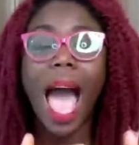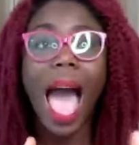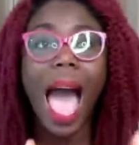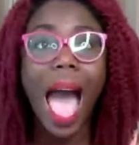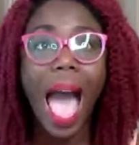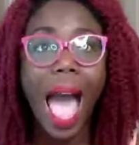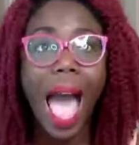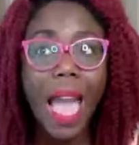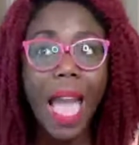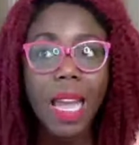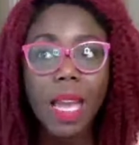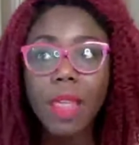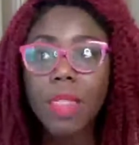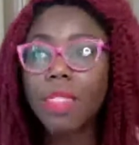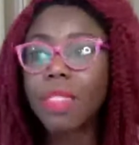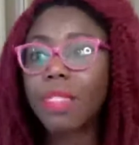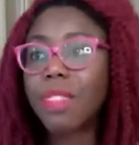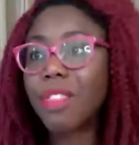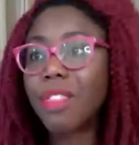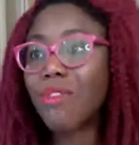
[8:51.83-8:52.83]
I
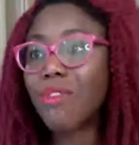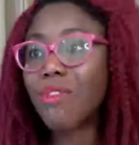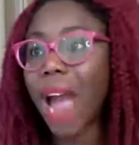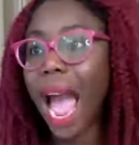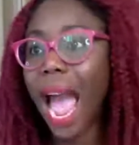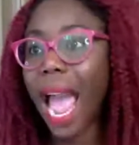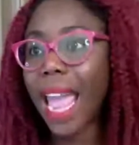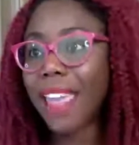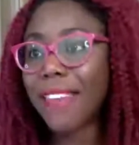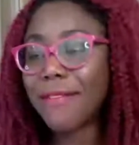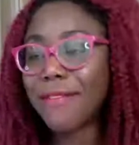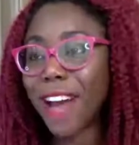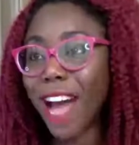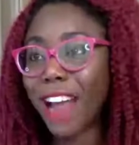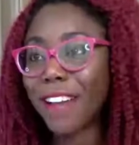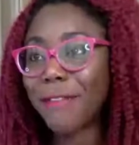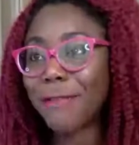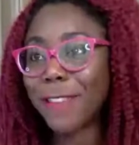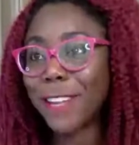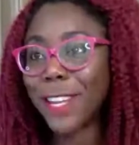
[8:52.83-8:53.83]
thrive
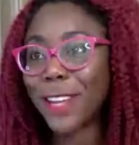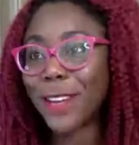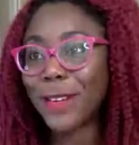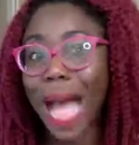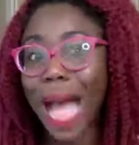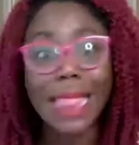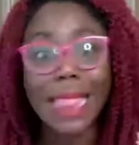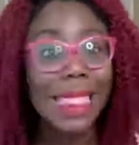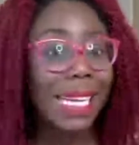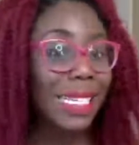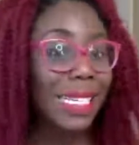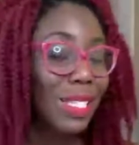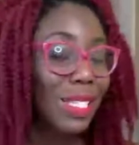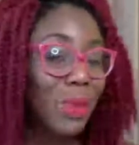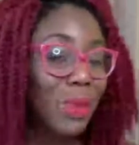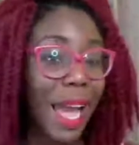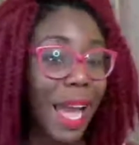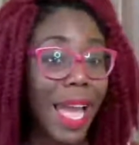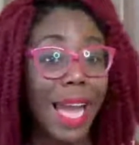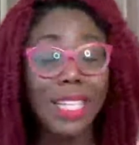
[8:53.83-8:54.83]
on video, and that is
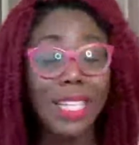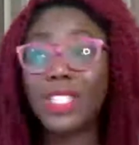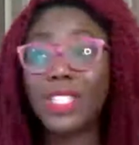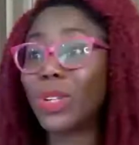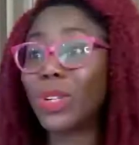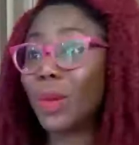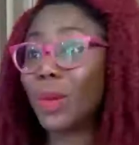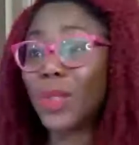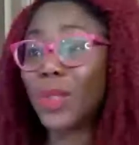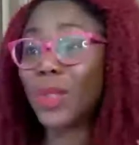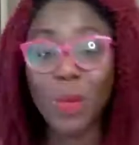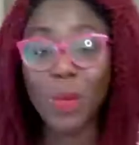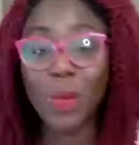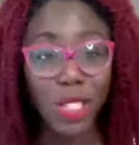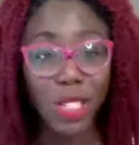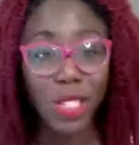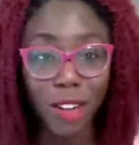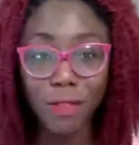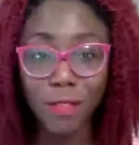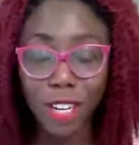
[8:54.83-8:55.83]
why I show up so
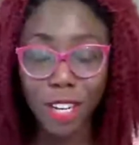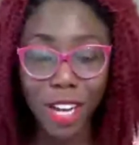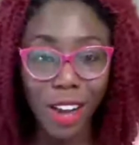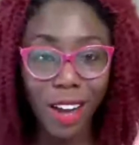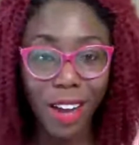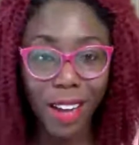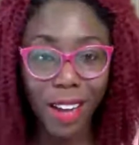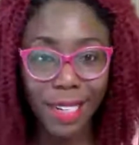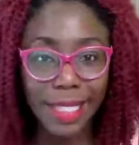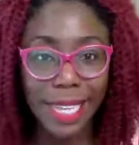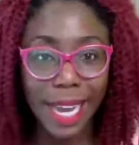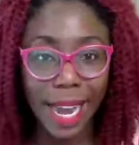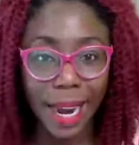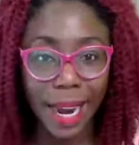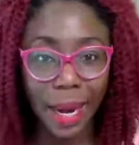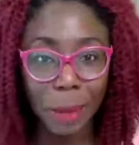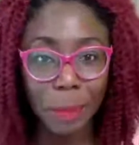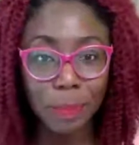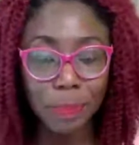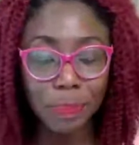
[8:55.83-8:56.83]
much on video all the
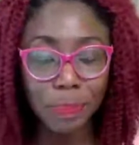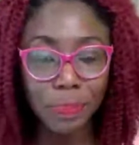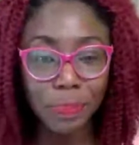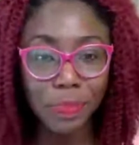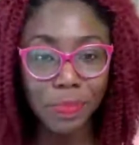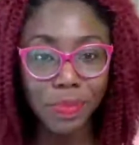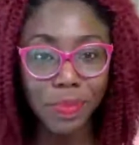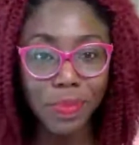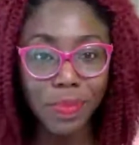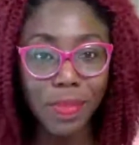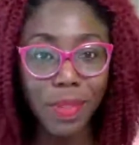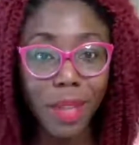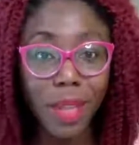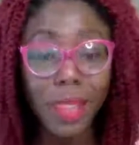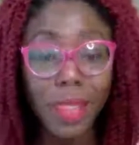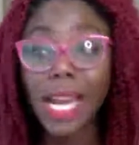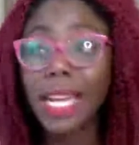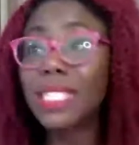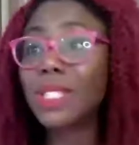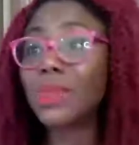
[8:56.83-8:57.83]
time.
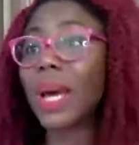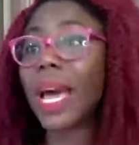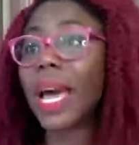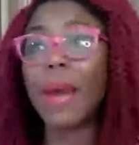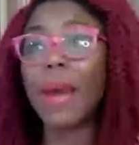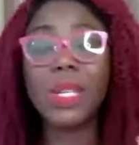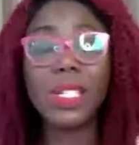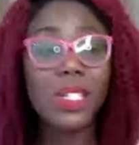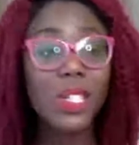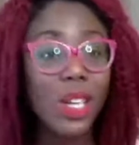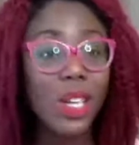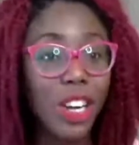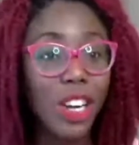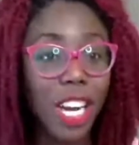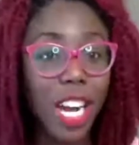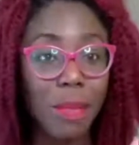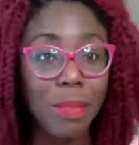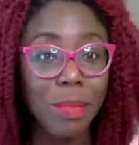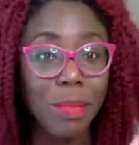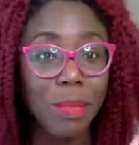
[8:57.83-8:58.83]
That is why I will turn
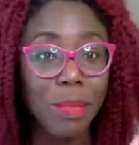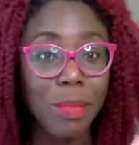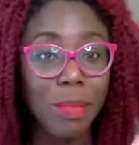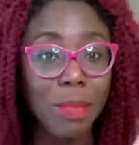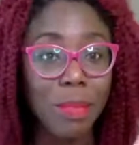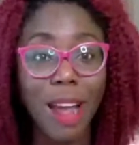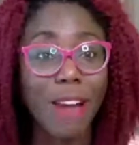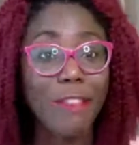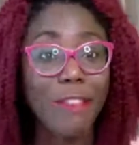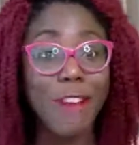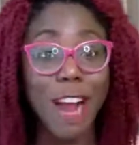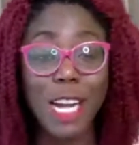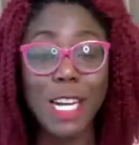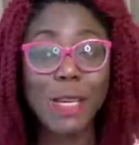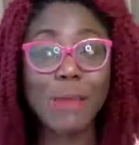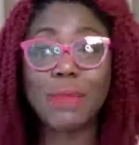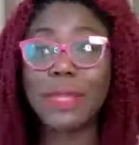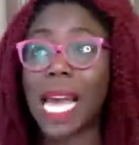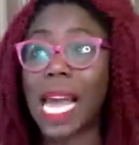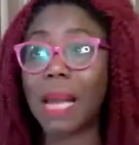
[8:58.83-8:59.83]
on my phone at
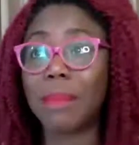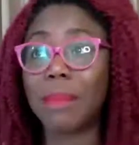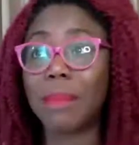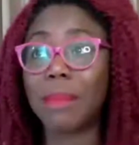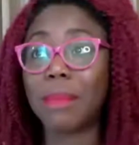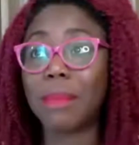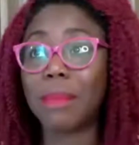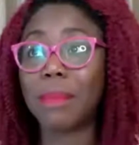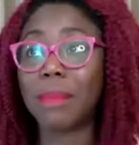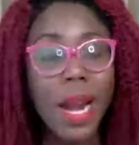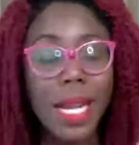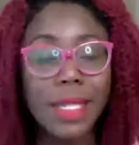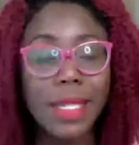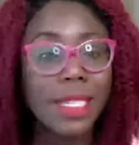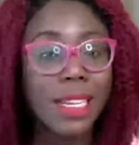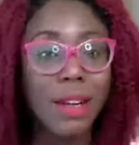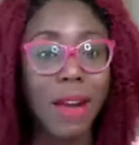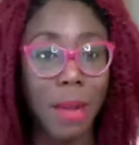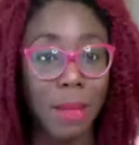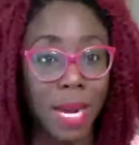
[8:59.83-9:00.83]
random times and go on
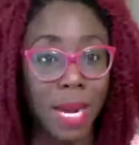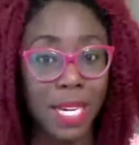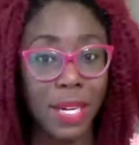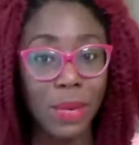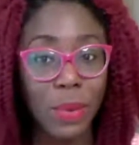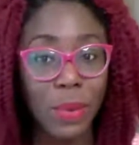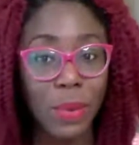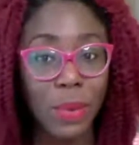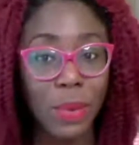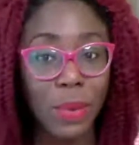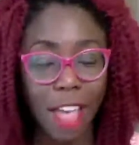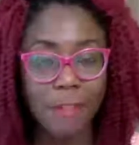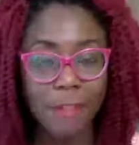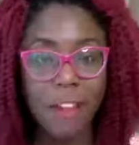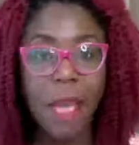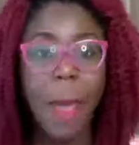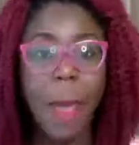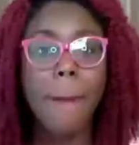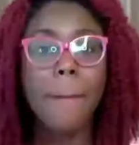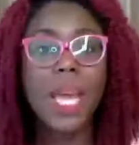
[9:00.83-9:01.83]
Instagram and do a live,
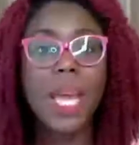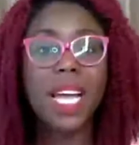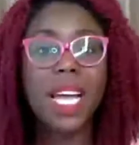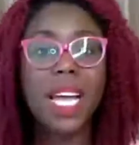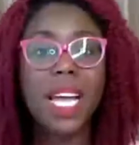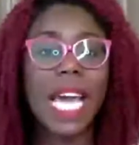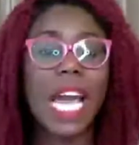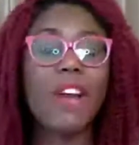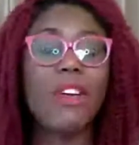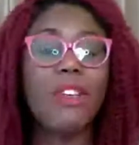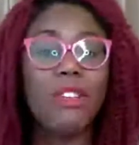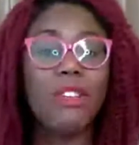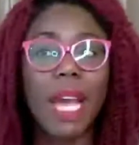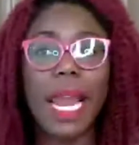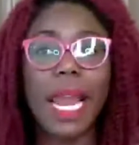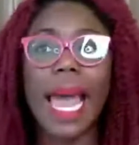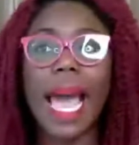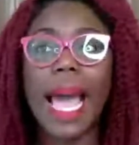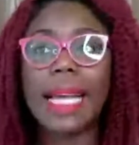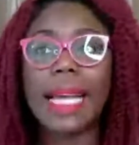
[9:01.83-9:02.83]
because I
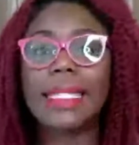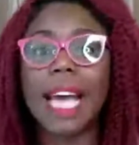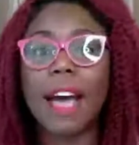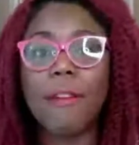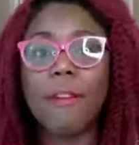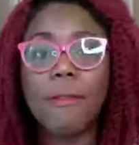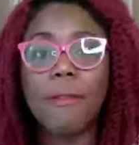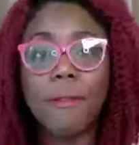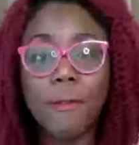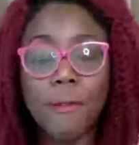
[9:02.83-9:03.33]
realize that